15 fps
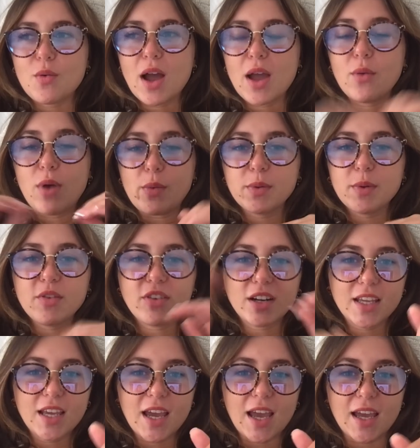I went with my friend
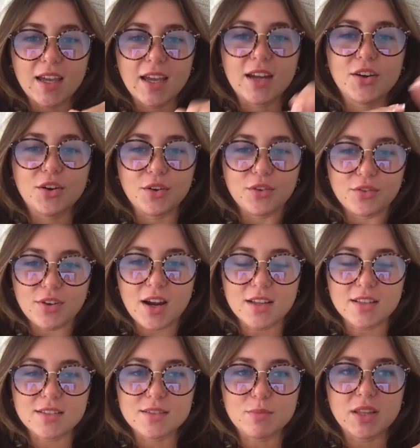Kay and her
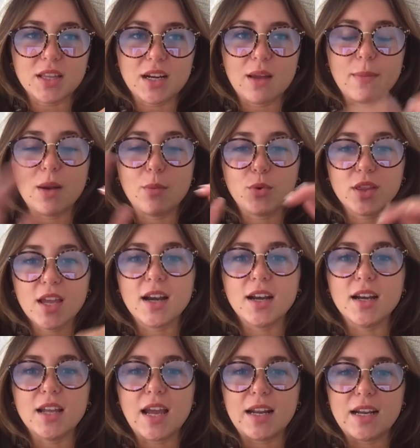friends, but then I met up with
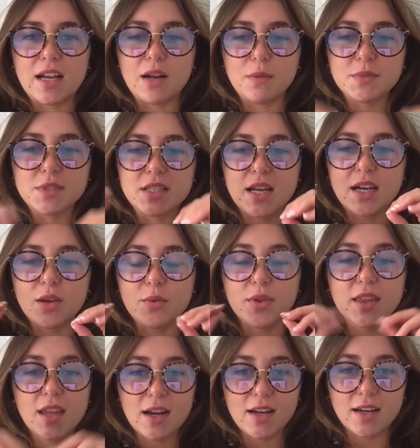Kennedy and ended up standing with
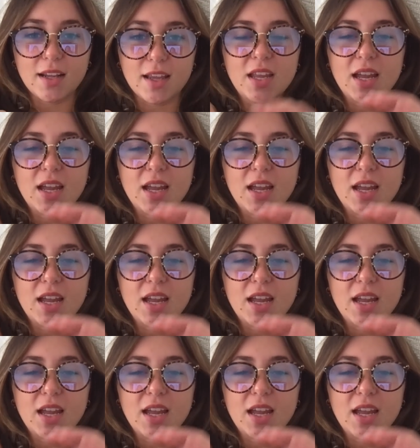Kennedy,